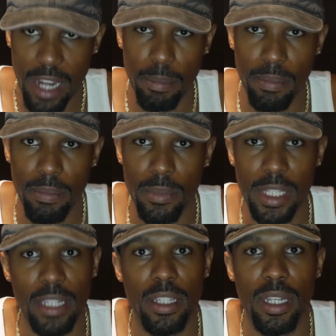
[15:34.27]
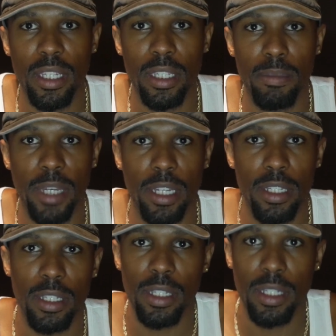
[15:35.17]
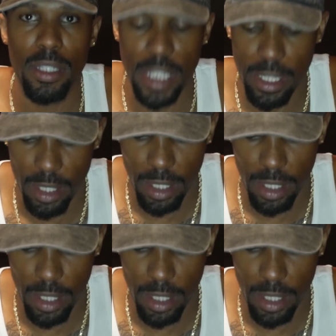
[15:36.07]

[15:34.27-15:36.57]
to take the lead, man. Take the